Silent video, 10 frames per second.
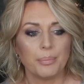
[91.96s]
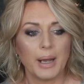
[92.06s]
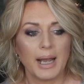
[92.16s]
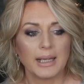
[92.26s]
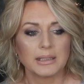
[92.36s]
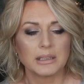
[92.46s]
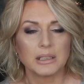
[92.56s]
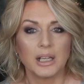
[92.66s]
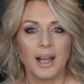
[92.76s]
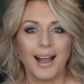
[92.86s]

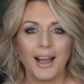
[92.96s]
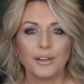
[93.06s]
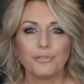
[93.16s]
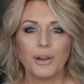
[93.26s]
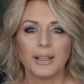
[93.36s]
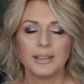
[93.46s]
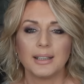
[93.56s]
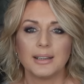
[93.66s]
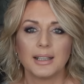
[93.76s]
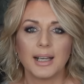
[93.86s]
but I find
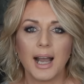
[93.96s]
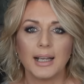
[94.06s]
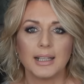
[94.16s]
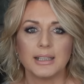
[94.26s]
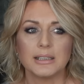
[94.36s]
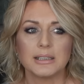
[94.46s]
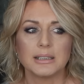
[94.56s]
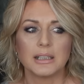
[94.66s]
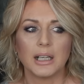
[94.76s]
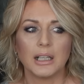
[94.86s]
that the
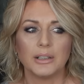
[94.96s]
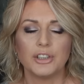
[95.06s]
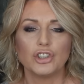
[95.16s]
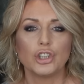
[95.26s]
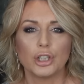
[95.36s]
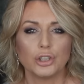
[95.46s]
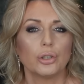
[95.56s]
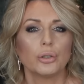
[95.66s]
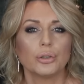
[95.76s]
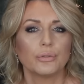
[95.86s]
colors, the
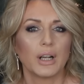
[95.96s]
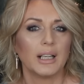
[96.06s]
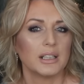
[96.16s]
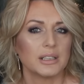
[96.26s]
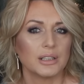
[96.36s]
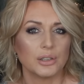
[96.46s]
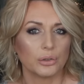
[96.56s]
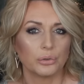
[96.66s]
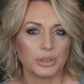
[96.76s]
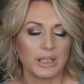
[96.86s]
choice of colors is
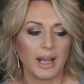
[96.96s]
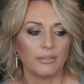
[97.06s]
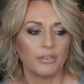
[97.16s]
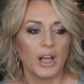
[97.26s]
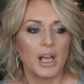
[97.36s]
not good enough.